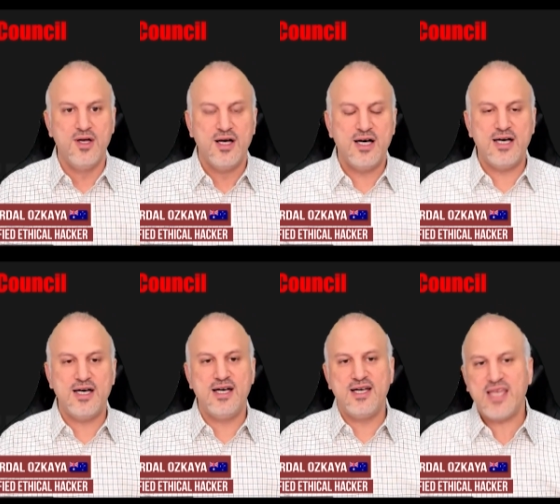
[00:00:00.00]

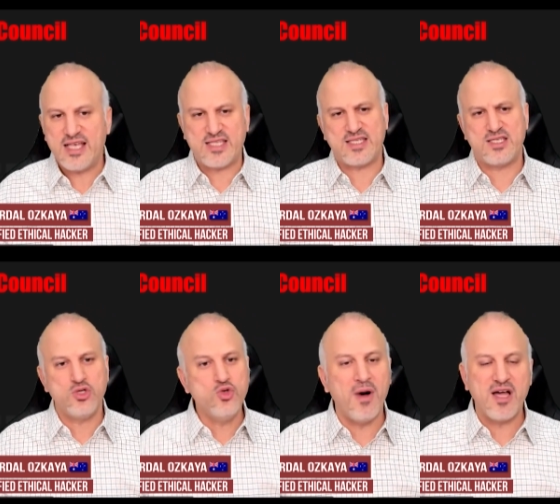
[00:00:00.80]
Uh, yes,
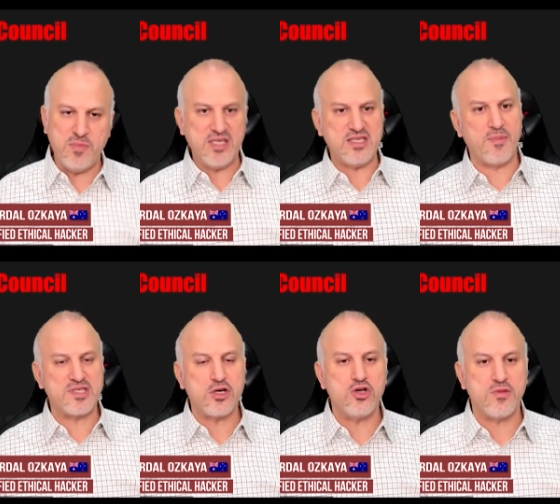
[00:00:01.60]
you might be a
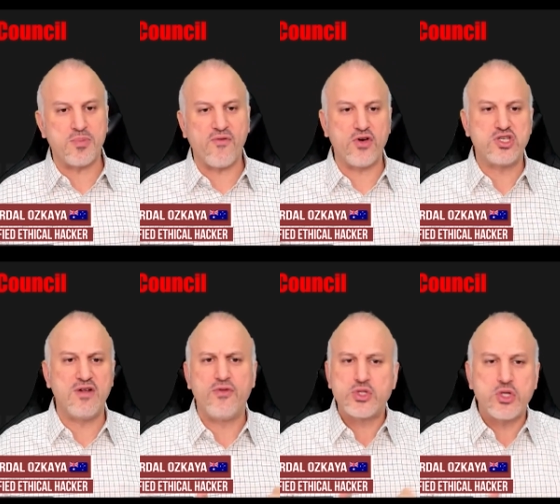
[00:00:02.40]
cybersecurity professional
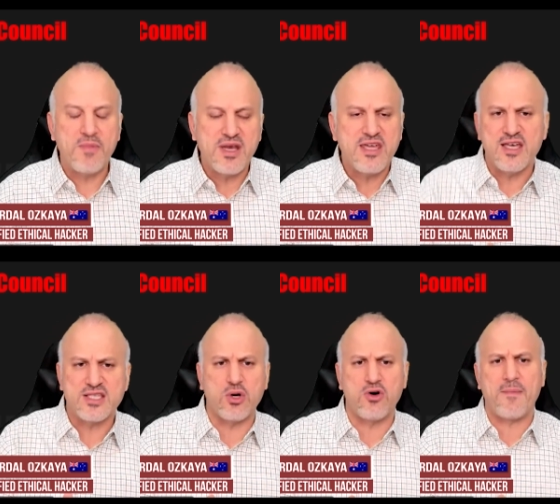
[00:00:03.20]
for so many years
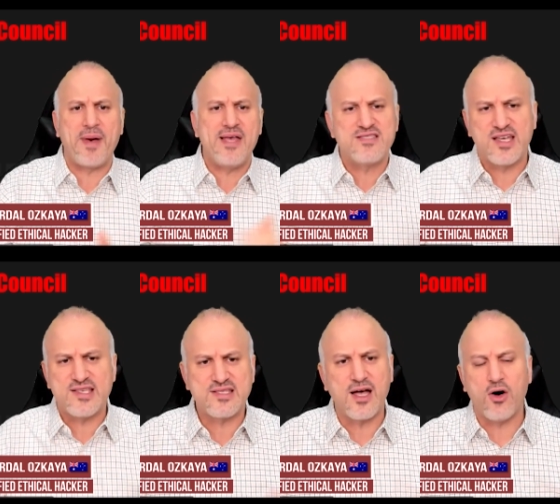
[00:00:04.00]
or a pen
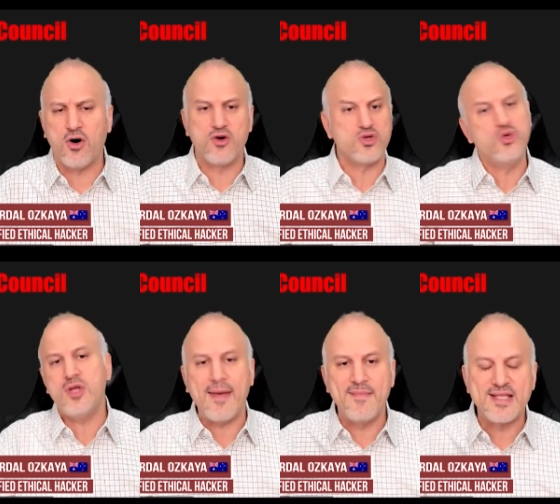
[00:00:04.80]
tester or you
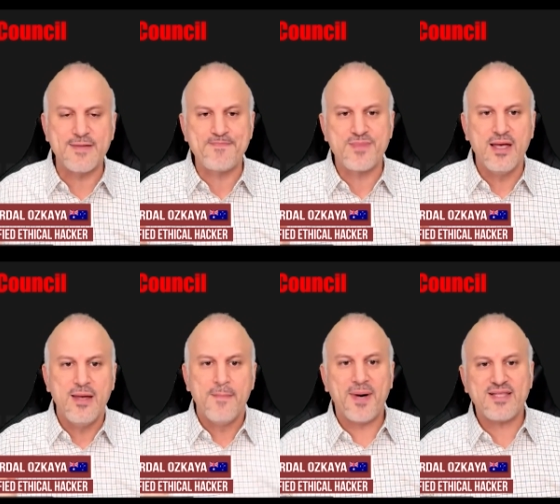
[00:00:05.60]
name it,
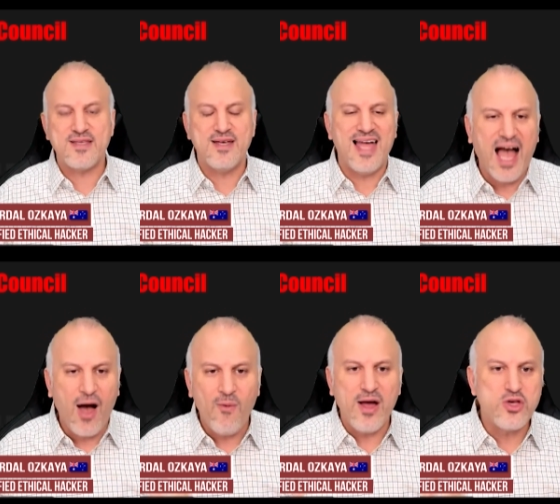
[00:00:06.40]
but
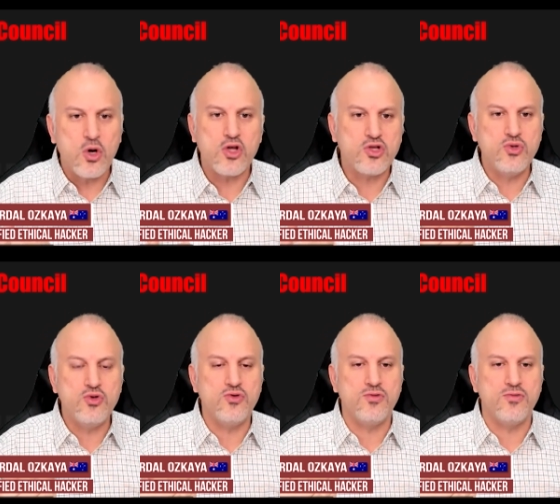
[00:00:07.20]
how are you going to
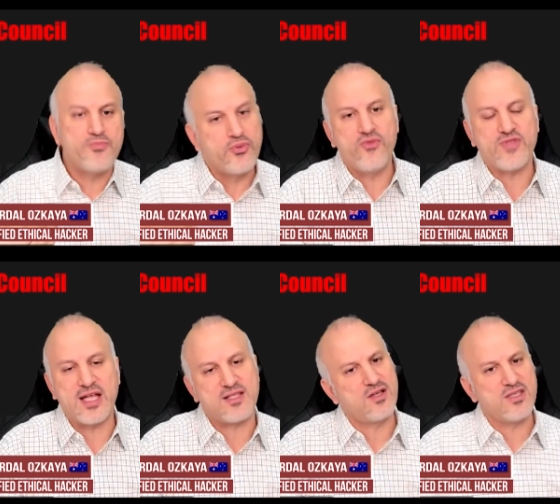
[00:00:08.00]
prove that?